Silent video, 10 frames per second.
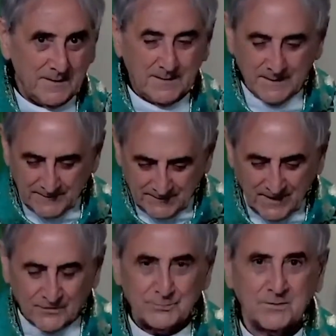In the
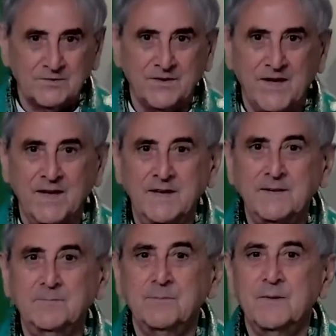gospel
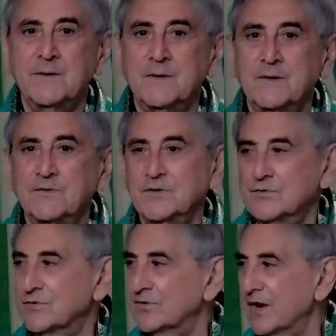today,
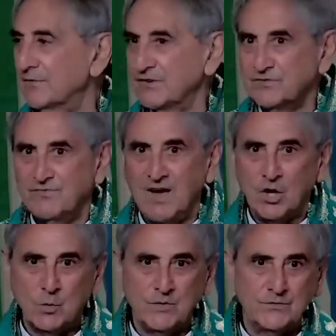Jesus said of his
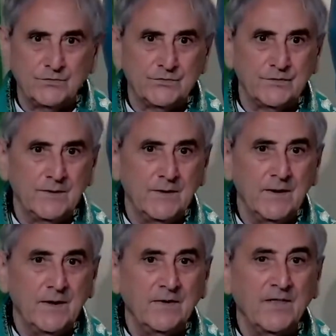followers
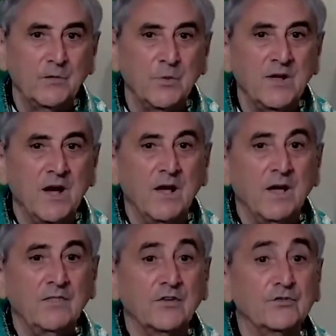that we are
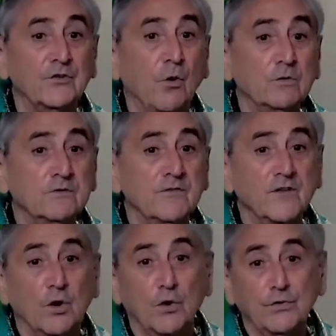the salt of
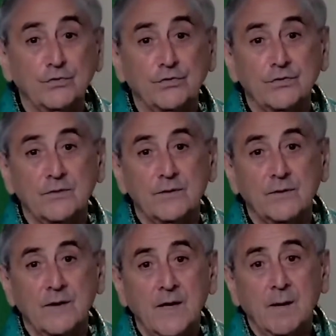the earth,
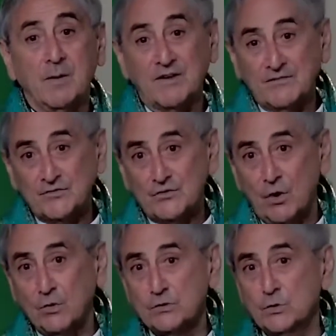but if
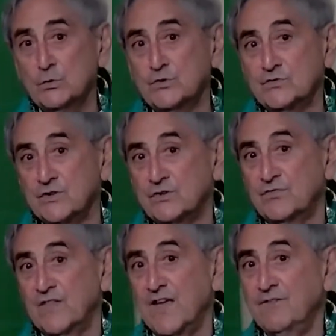salt loses its
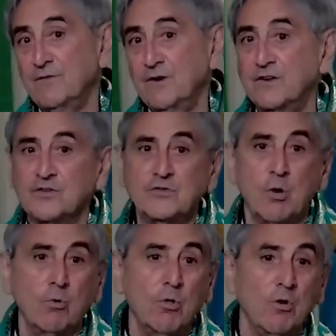flavor, it is no
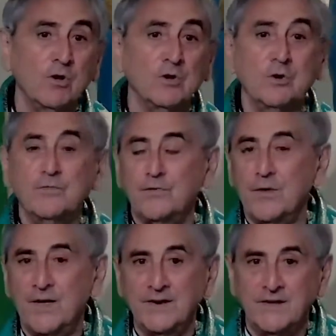longer good for
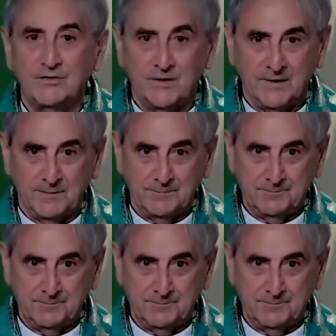anything.